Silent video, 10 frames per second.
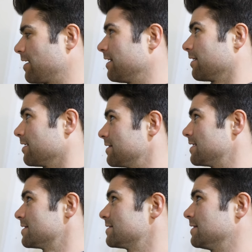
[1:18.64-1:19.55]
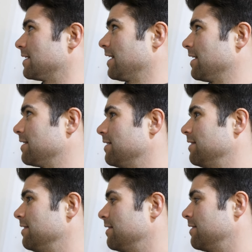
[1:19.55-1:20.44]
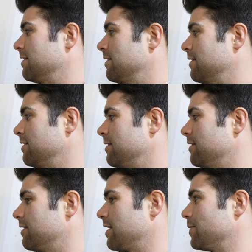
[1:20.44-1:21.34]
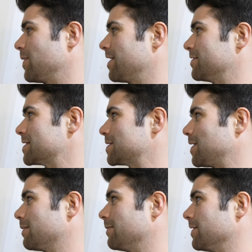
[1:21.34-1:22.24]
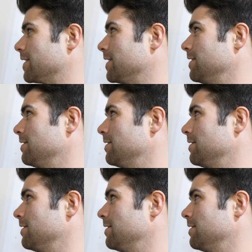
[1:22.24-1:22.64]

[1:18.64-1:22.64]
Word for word: I need to cut this, and I don't have a saw really.